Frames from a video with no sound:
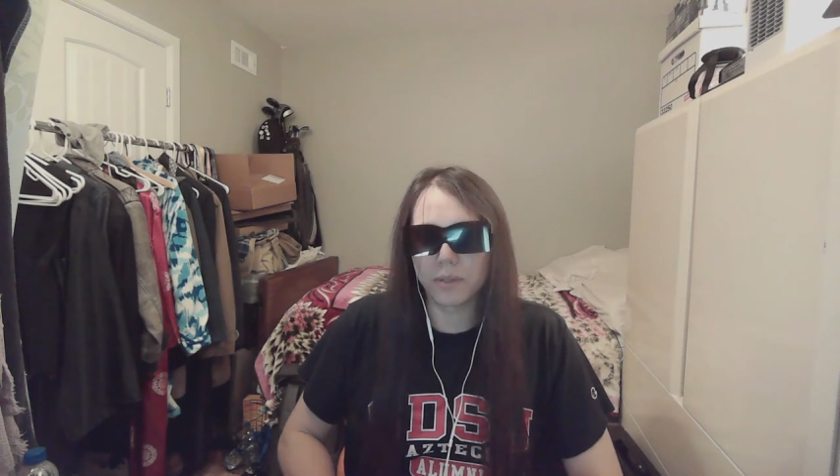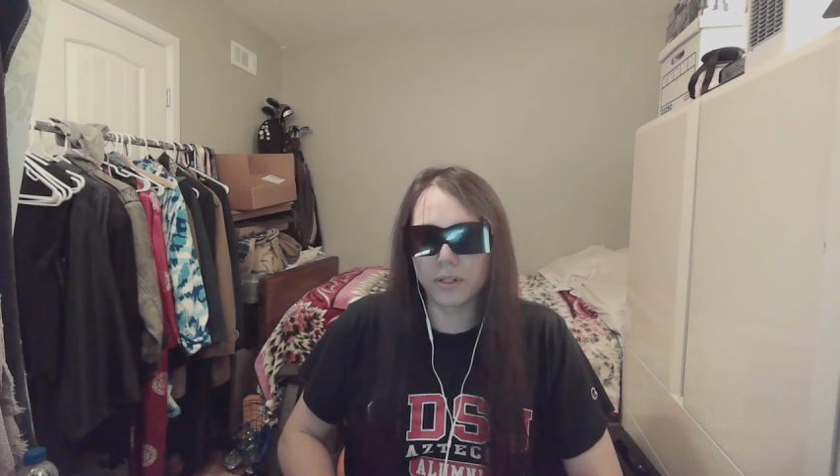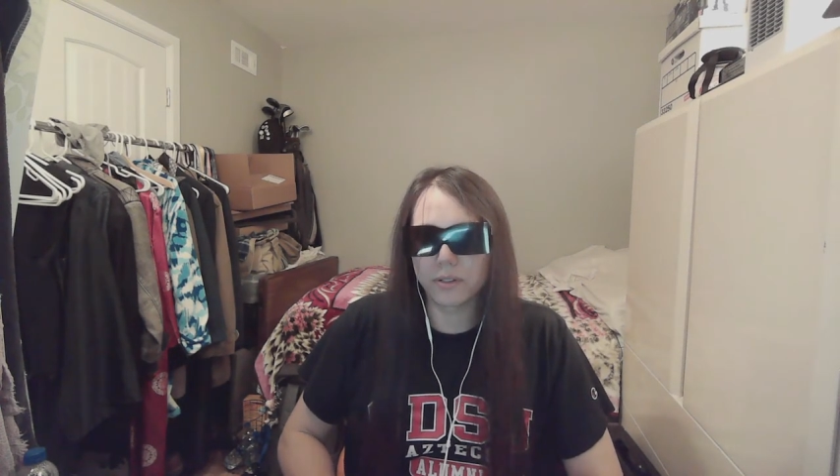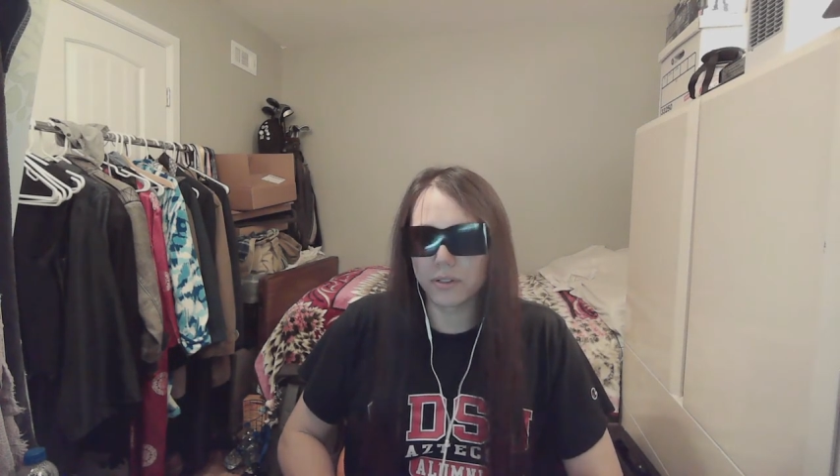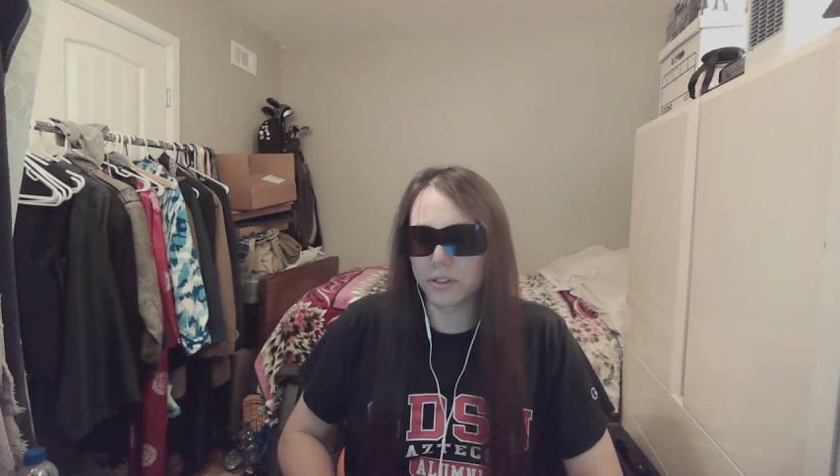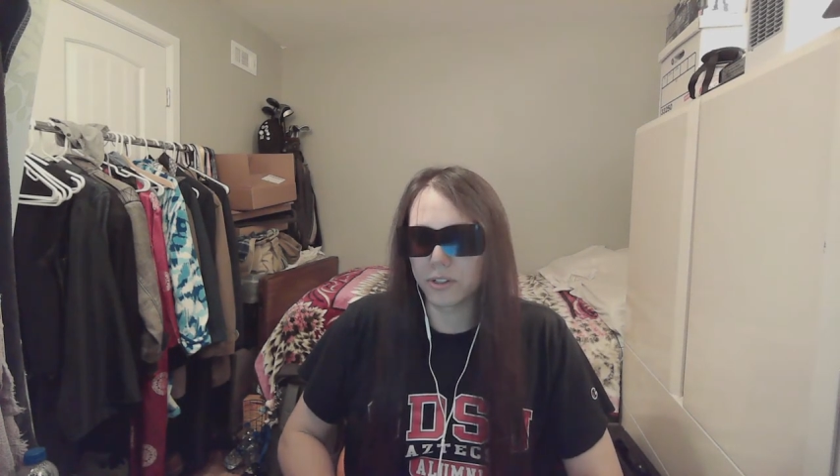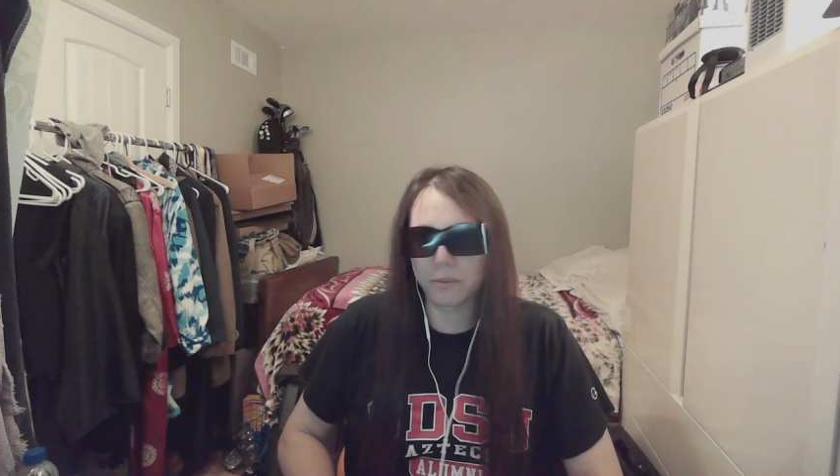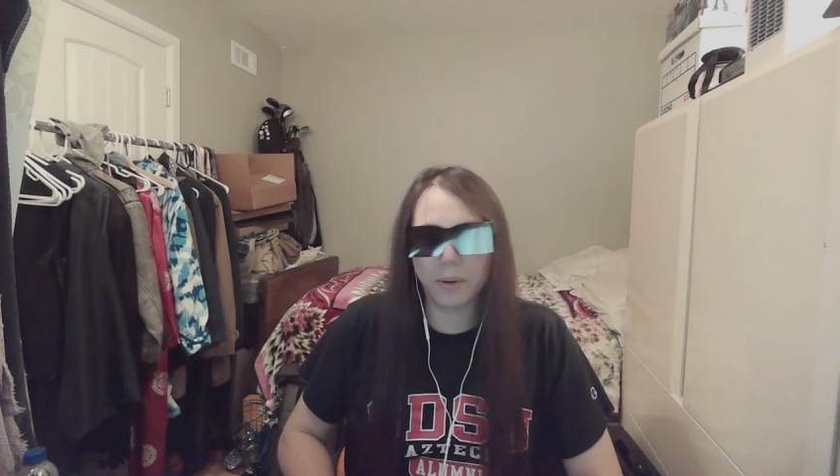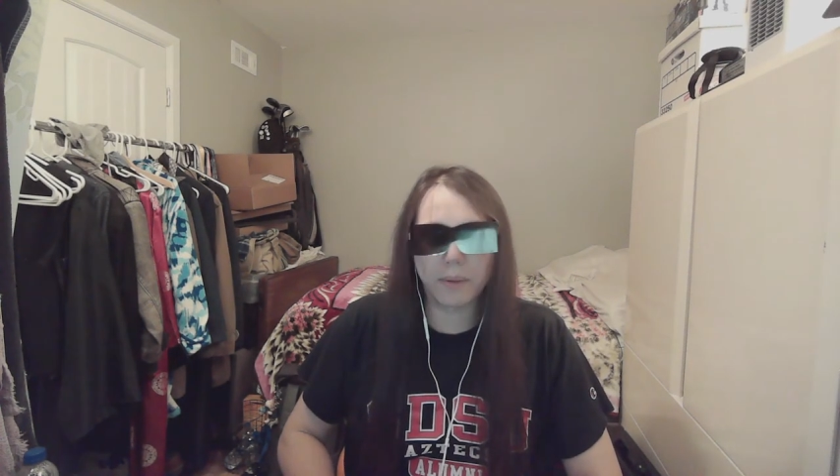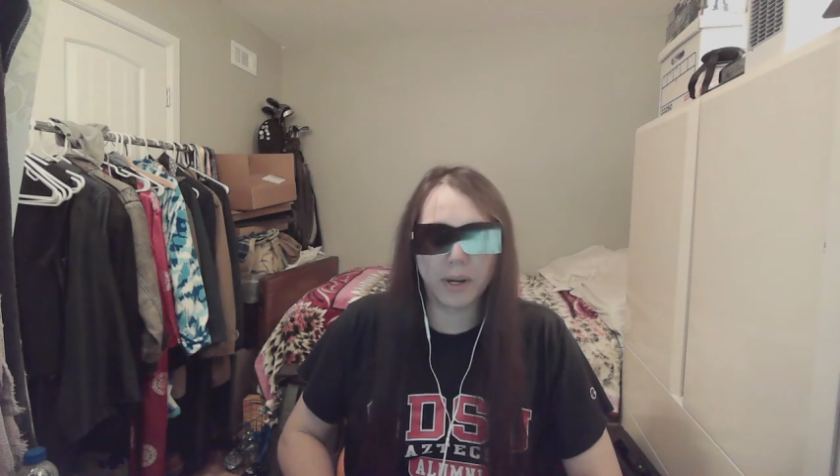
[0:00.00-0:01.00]
because this is
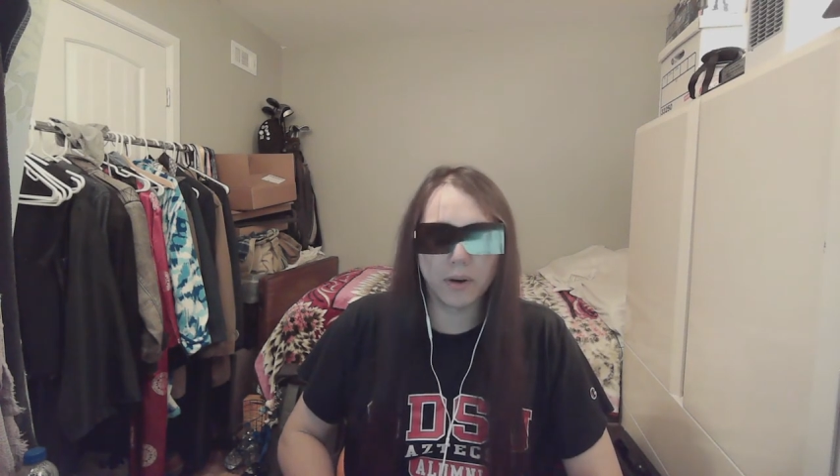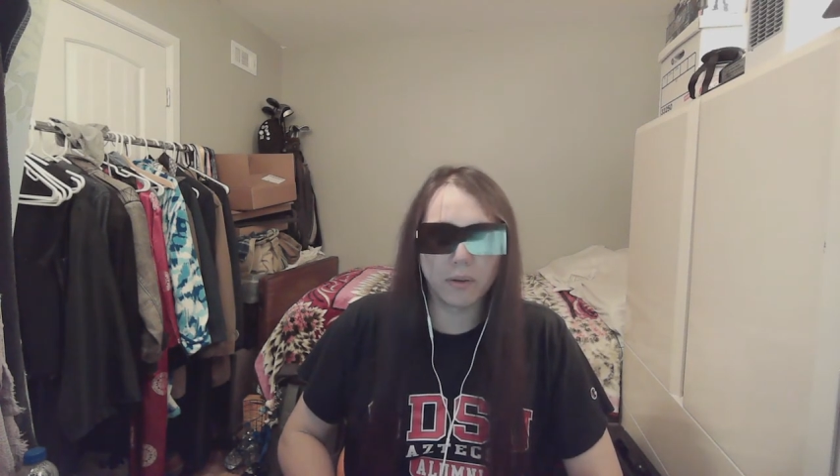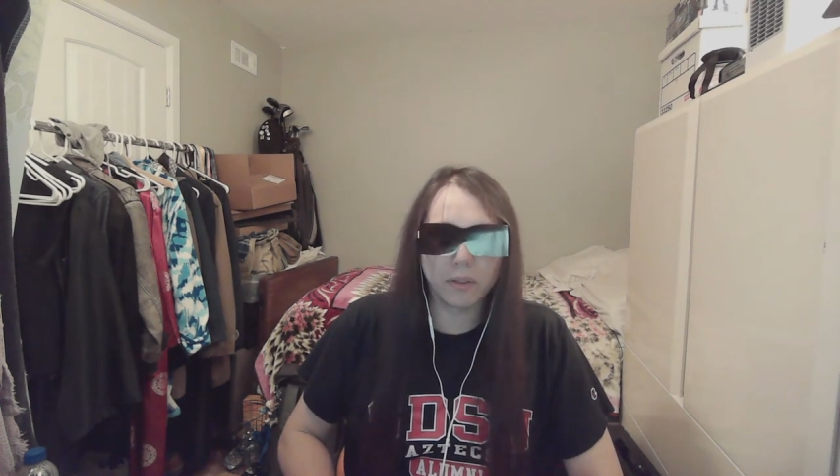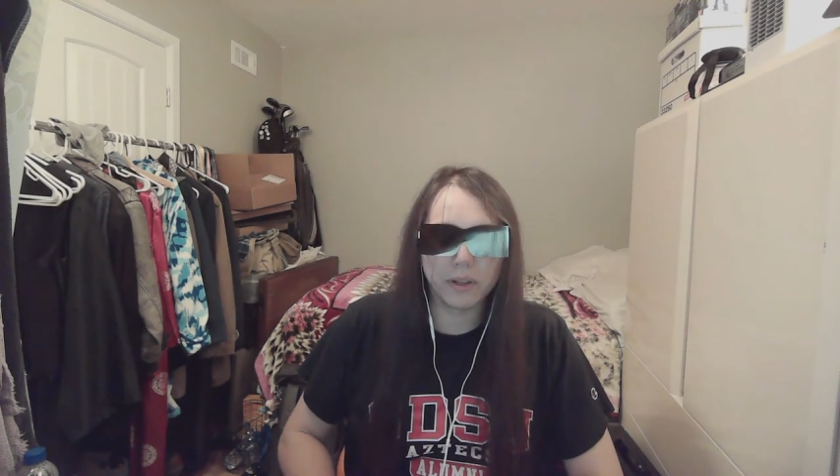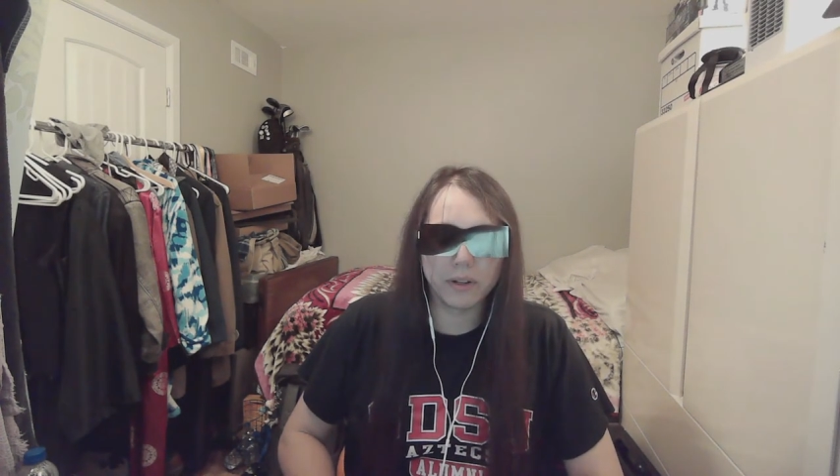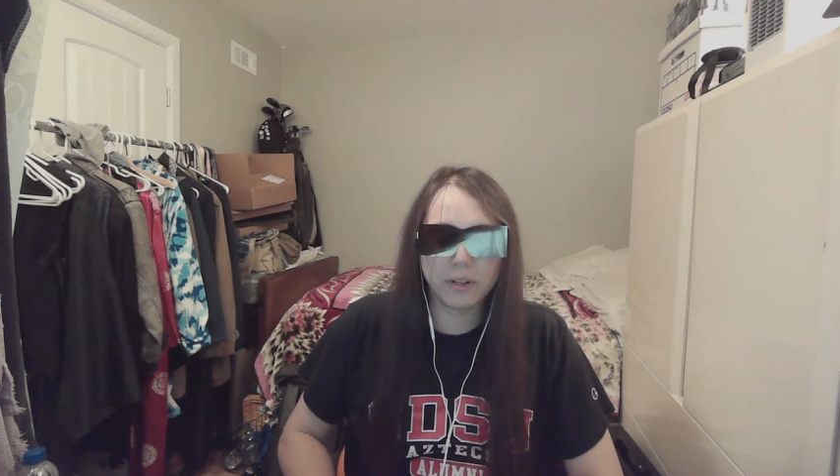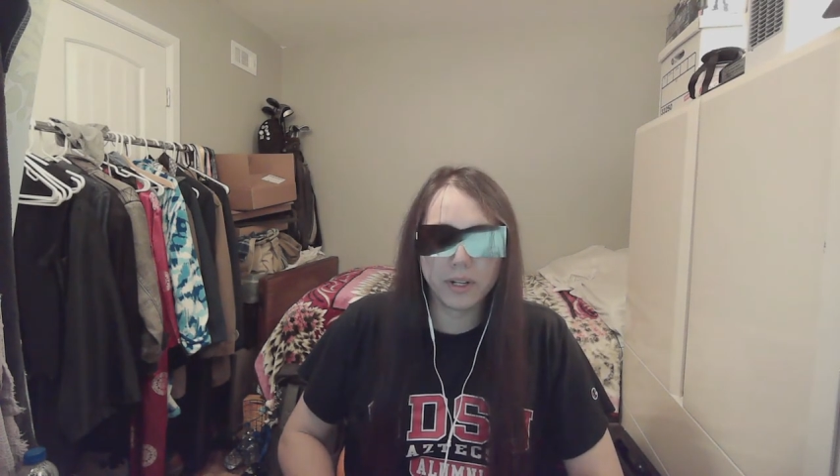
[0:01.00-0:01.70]
about my health, and